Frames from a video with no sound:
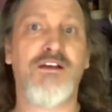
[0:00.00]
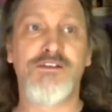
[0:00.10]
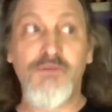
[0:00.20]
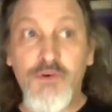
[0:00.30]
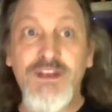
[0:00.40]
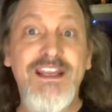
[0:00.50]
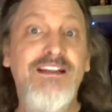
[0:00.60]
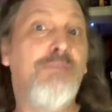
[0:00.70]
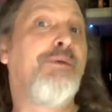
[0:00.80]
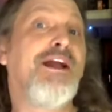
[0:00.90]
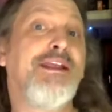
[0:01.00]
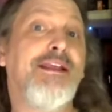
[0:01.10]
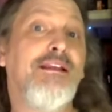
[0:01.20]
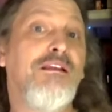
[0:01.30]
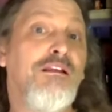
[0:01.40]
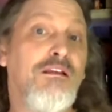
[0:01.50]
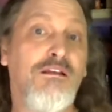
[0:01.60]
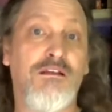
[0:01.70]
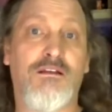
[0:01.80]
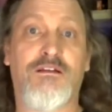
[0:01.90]
So I don't need the bunny.
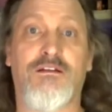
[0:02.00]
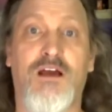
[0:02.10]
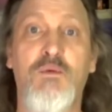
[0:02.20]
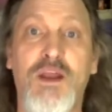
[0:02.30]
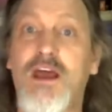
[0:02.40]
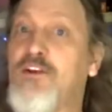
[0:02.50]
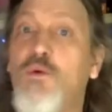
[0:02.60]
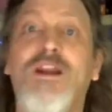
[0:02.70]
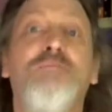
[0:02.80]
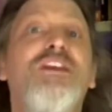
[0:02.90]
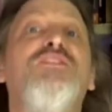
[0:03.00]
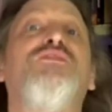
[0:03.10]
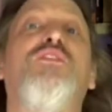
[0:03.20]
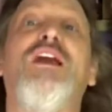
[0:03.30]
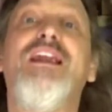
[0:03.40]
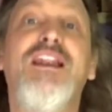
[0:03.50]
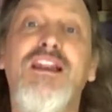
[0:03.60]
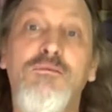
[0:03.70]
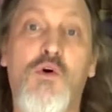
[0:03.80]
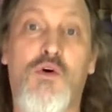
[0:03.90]
I don't want to be afraid
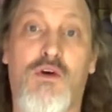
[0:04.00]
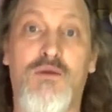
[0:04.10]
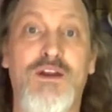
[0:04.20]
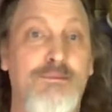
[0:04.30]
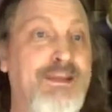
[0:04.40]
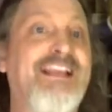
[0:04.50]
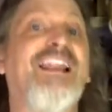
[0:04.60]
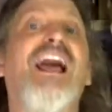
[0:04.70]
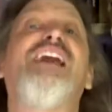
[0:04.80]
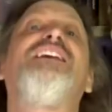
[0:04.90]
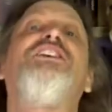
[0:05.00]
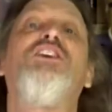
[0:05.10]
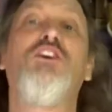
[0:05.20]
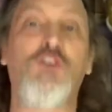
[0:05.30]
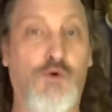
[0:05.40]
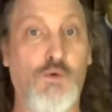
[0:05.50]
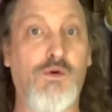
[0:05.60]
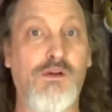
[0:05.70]
anymore. I want to be like you.